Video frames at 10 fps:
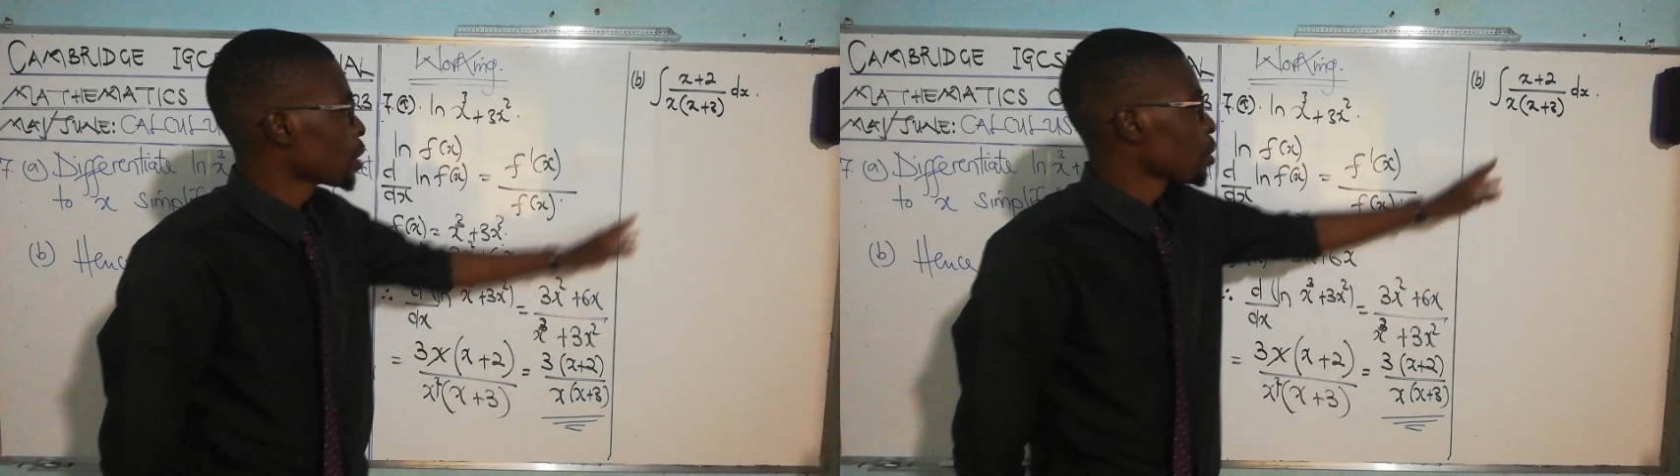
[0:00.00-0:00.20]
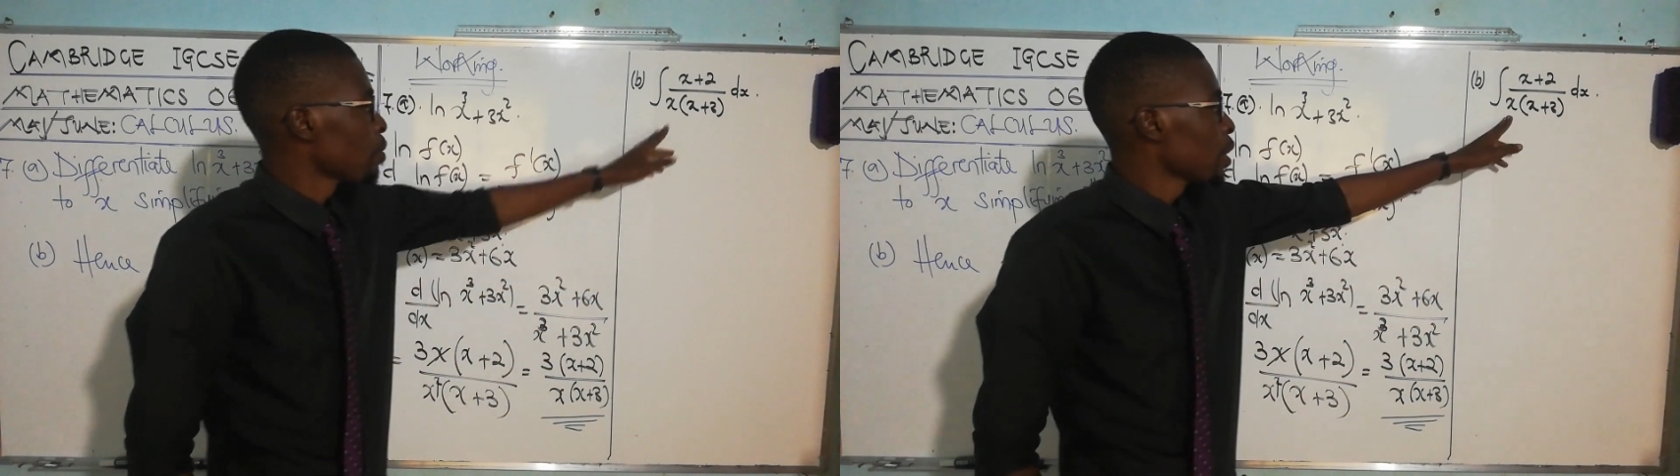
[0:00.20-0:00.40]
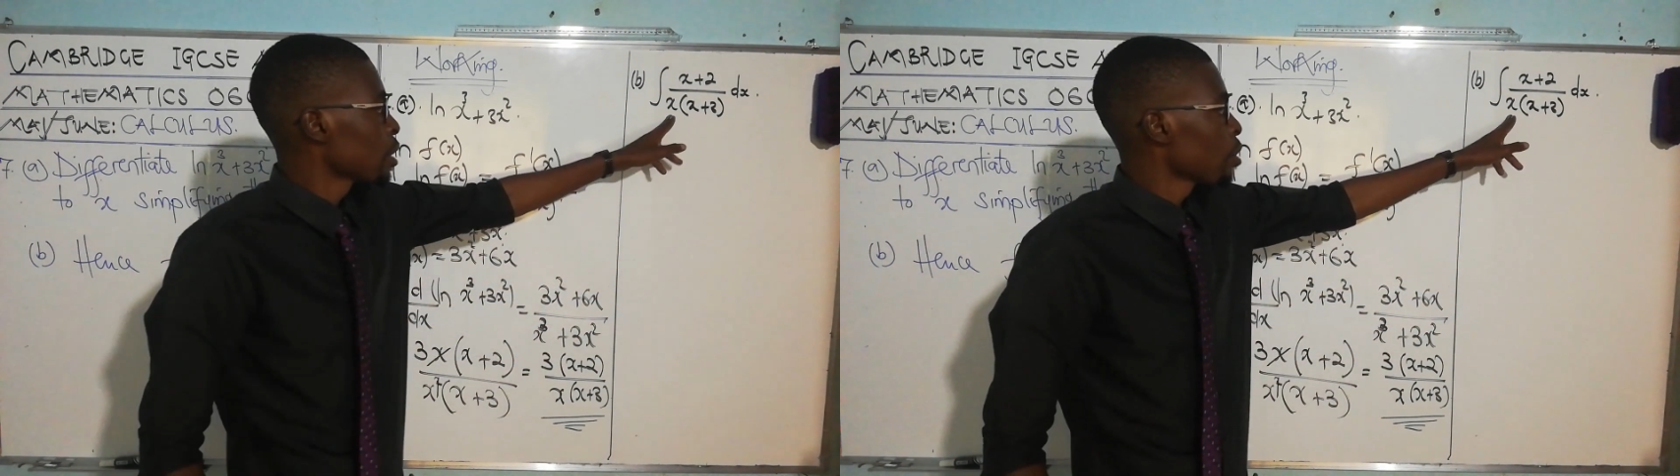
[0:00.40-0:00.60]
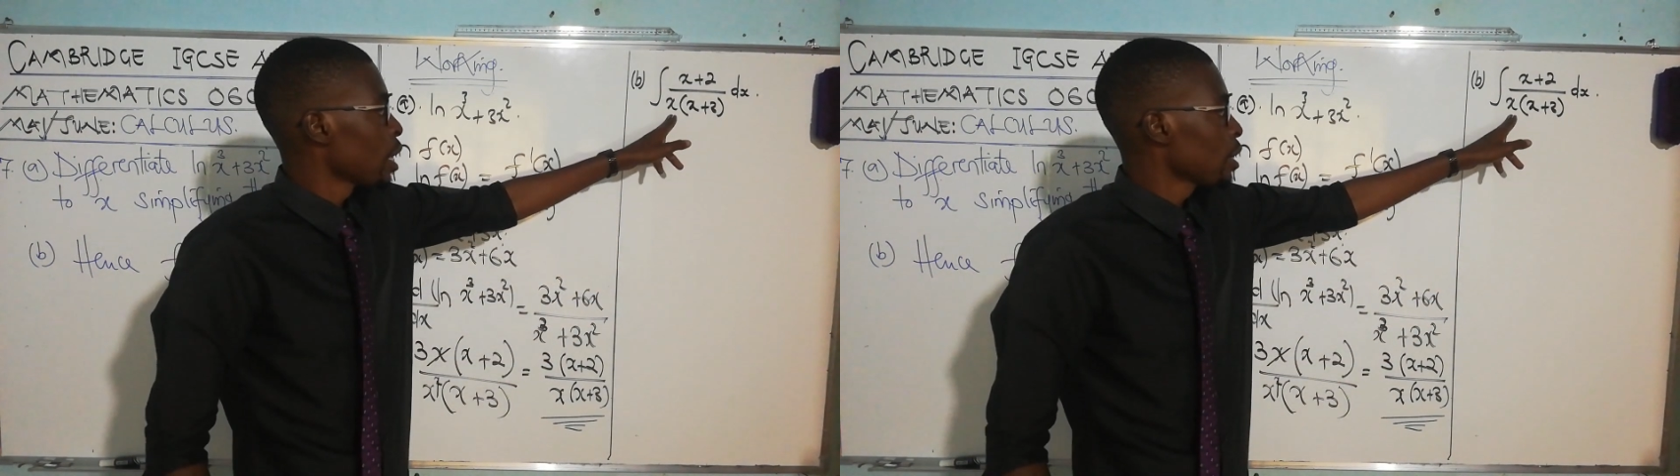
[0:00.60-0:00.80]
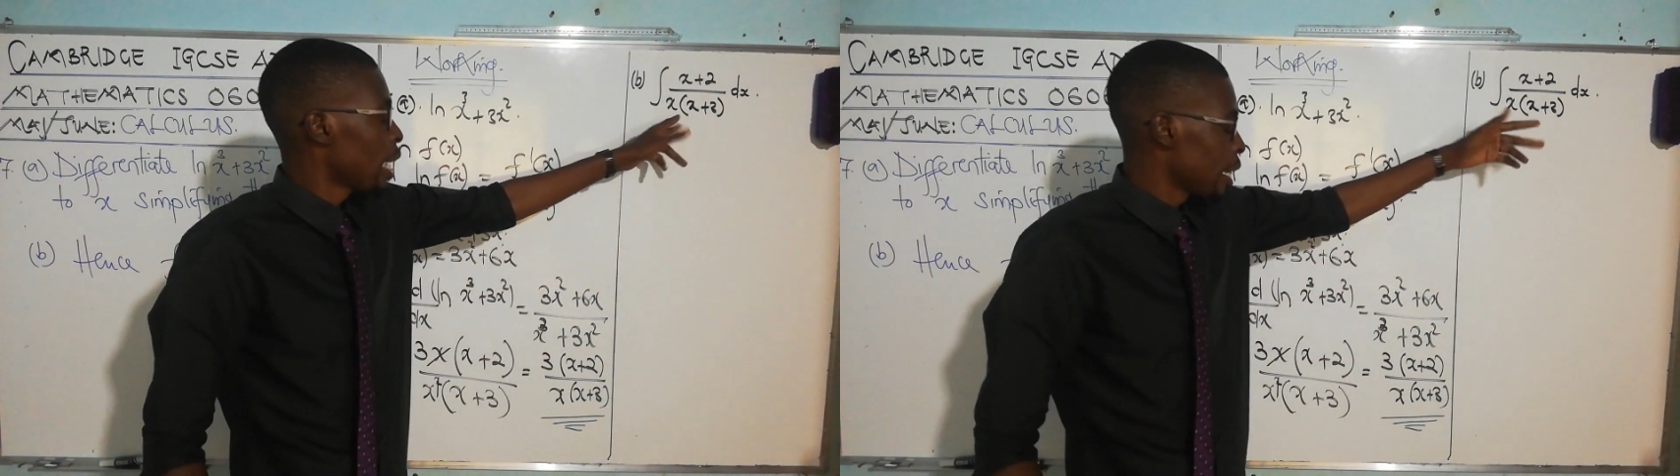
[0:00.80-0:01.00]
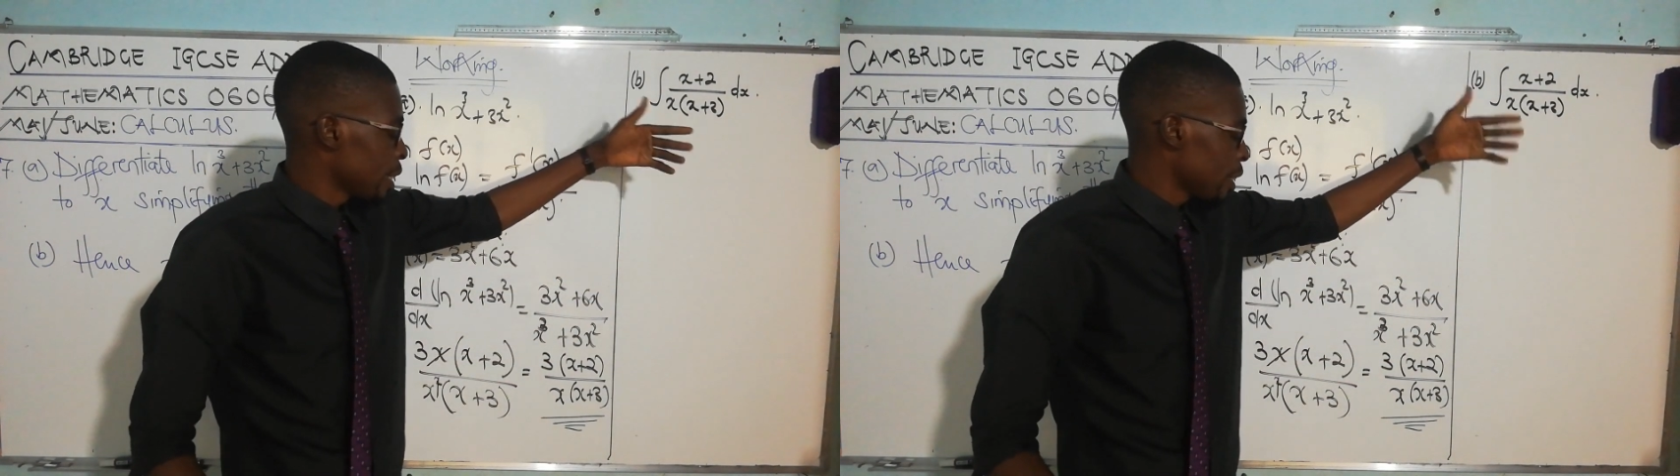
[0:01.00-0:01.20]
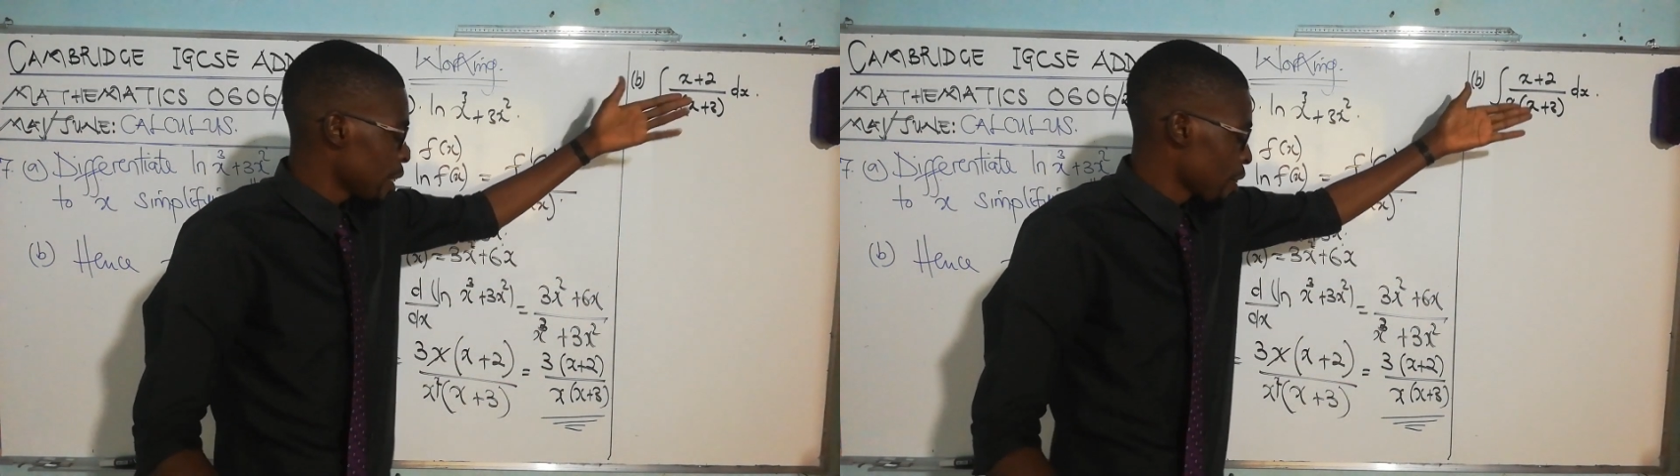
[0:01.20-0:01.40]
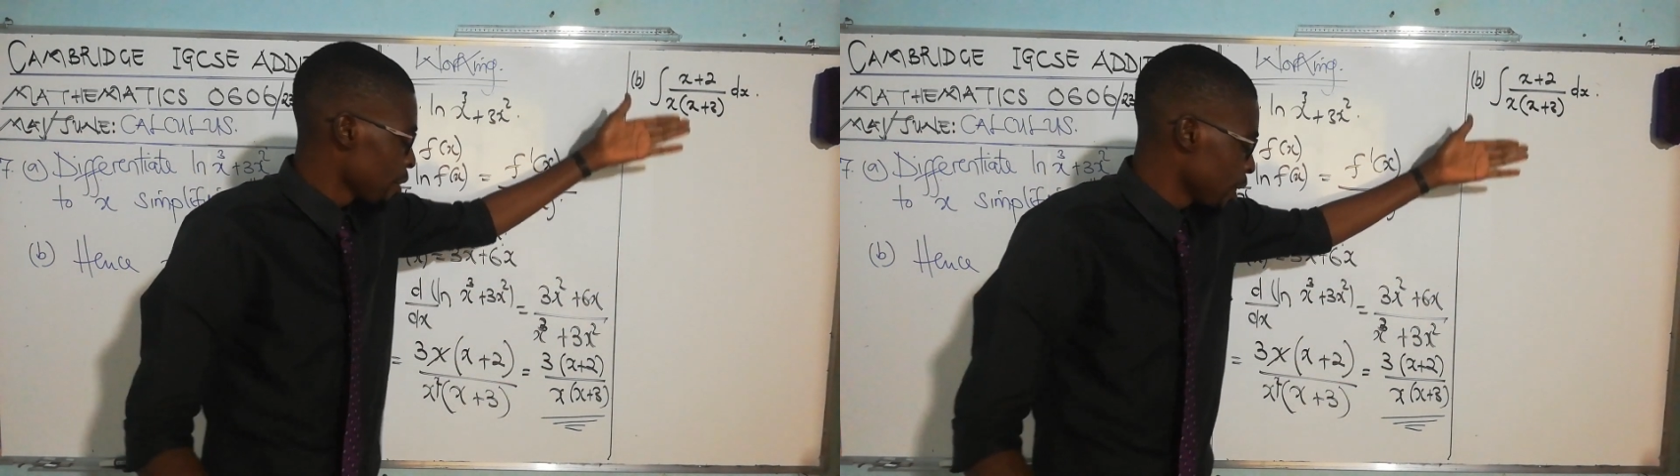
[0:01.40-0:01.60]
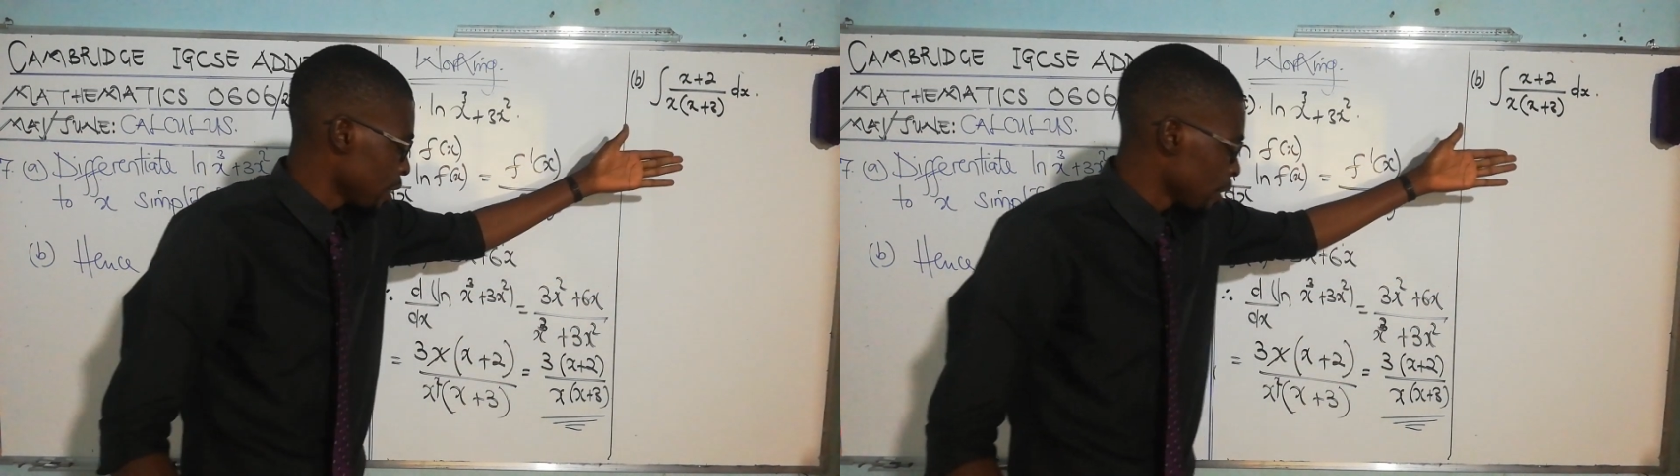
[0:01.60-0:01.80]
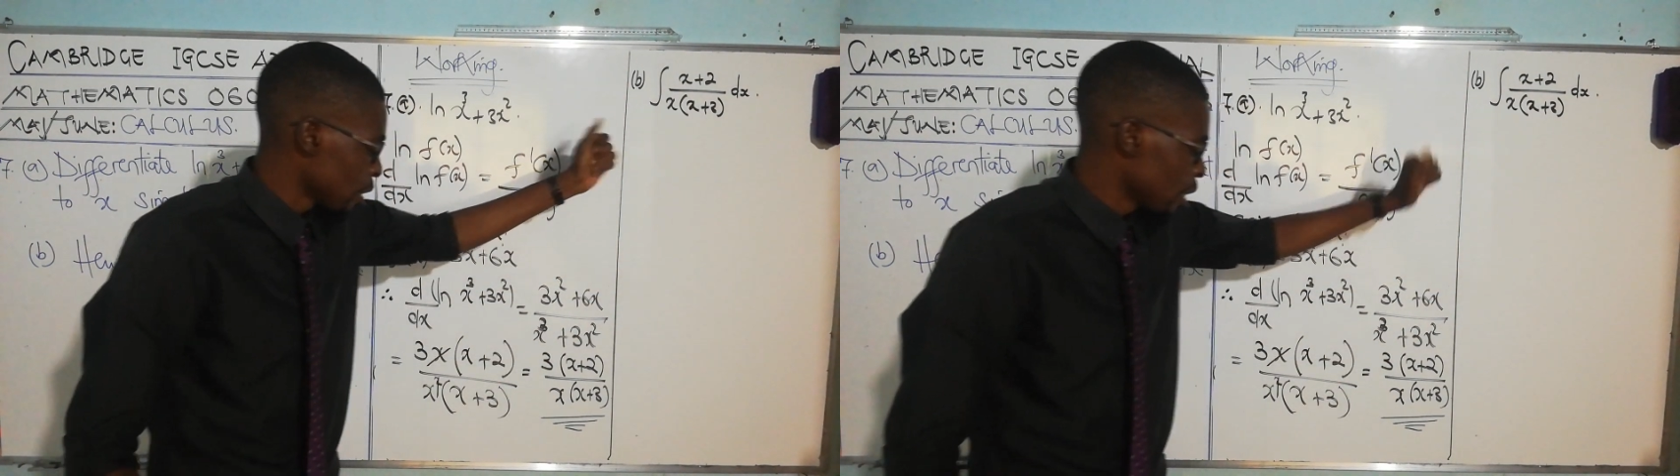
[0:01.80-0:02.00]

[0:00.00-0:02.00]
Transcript: of this one and 3.